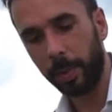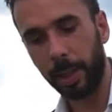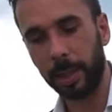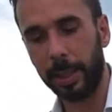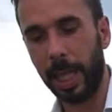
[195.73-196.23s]

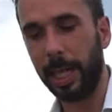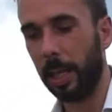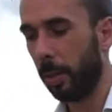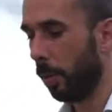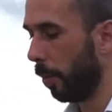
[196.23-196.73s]
Then
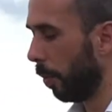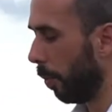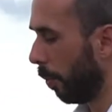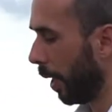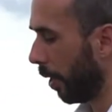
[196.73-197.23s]

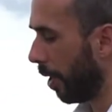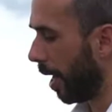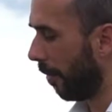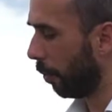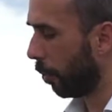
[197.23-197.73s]
we're gonna
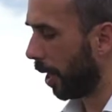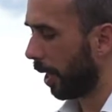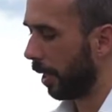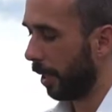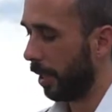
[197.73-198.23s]
have to
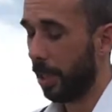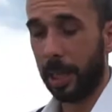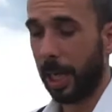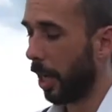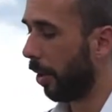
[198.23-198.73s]
add
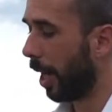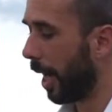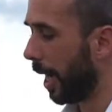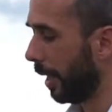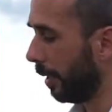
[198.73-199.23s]
our
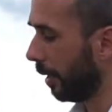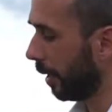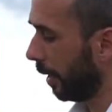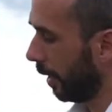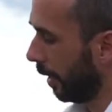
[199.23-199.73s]
ice.
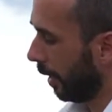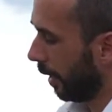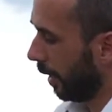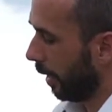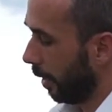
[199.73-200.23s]

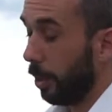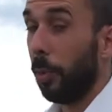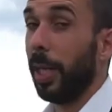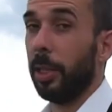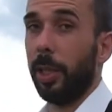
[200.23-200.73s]
The
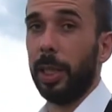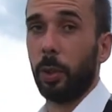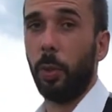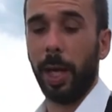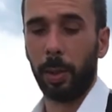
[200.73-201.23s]
weather is
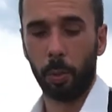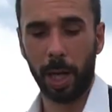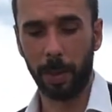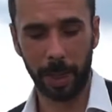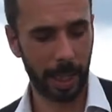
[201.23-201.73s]
quite
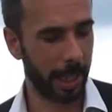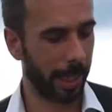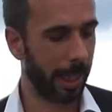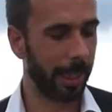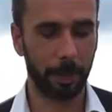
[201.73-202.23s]
warm here.
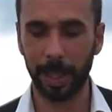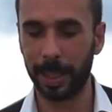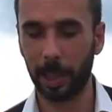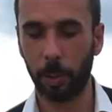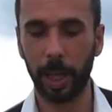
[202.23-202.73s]
It's
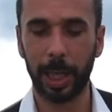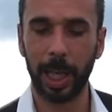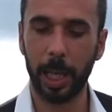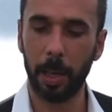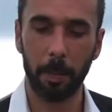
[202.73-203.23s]
melted
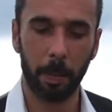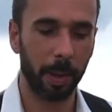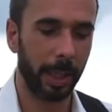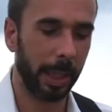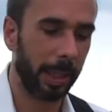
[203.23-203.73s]
quickly, but
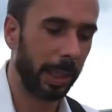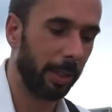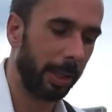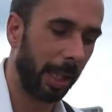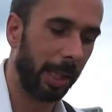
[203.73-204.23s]
this is a
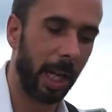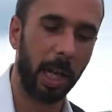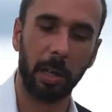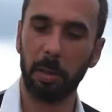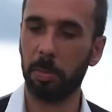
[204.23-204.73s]

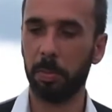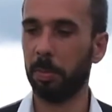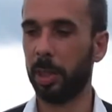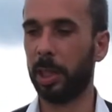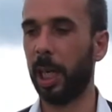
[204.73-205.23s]
standard
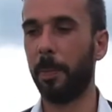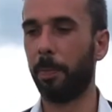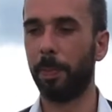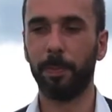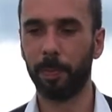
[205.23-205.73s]
cheap
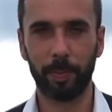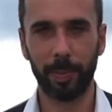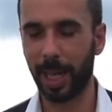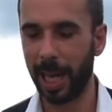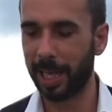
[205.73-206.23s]

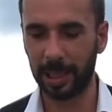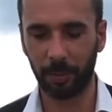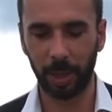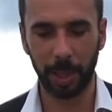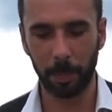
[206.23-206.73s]
ice
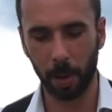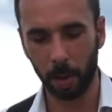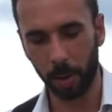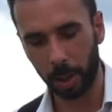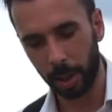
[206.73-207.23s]
sphere
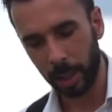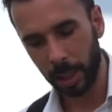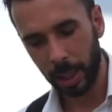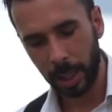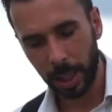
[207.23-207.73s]
mold.
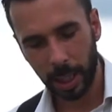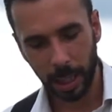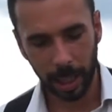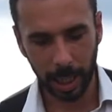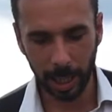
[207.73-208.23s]

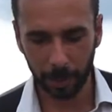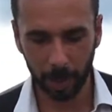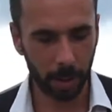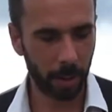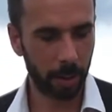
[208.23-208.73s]
I'm
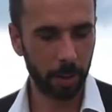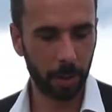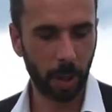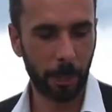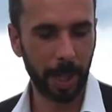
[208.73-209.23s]
gonna
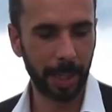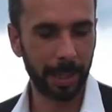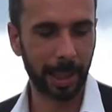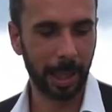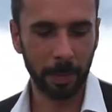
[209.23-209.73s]
drop it
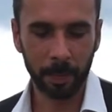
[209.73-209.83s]
inside.